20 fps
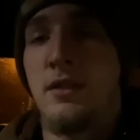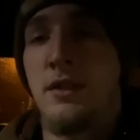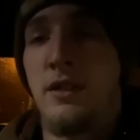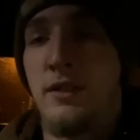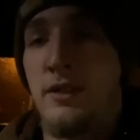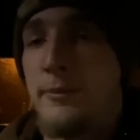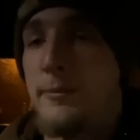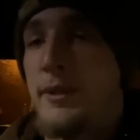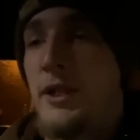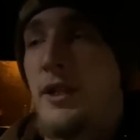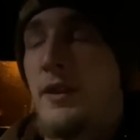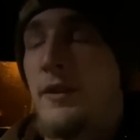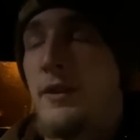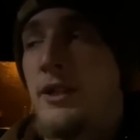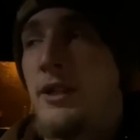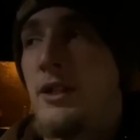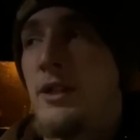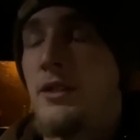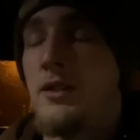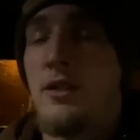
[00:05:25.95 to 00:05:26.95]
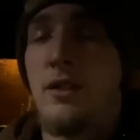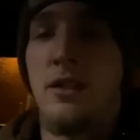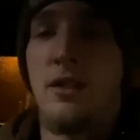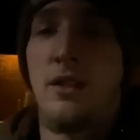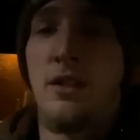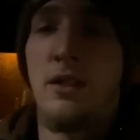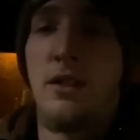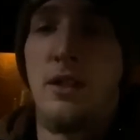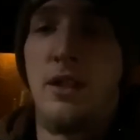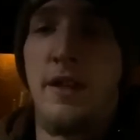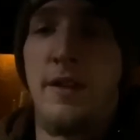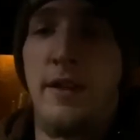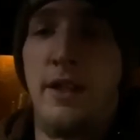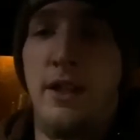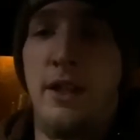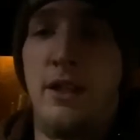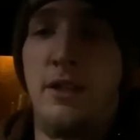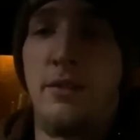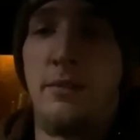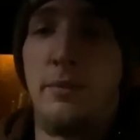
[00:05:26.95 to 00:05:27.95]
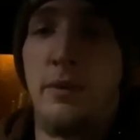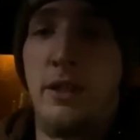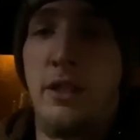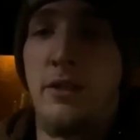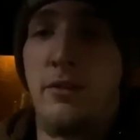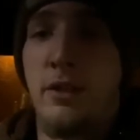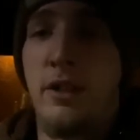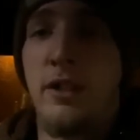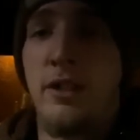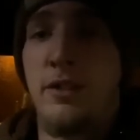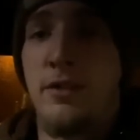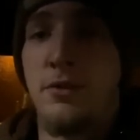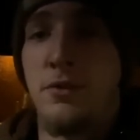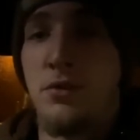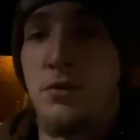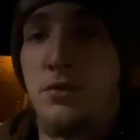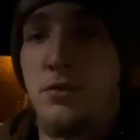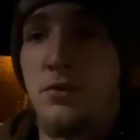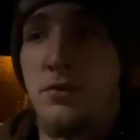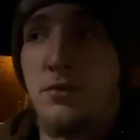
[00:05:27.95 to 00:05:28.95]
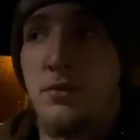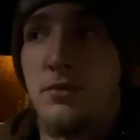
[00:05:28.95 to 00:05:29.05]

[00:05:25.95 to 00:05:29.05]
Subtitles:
is a big thing, and then being ready to